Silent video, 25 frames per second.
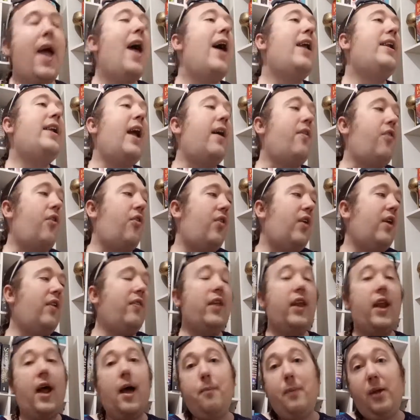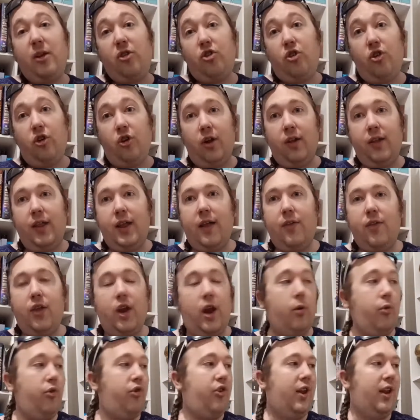Now, the thing that I mentioned earlier that I
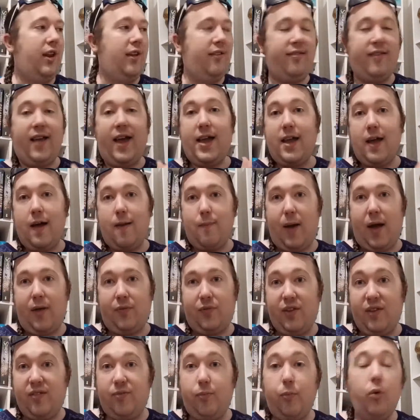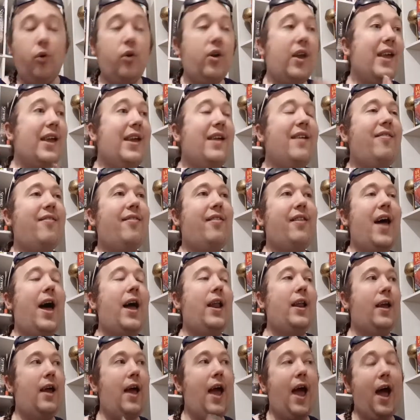was going to say about this book is
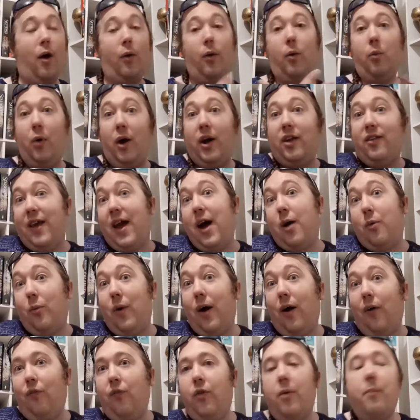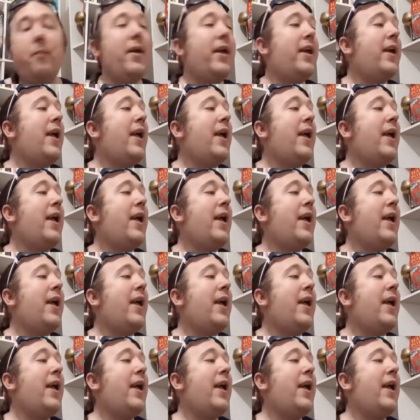that how it worked out well for me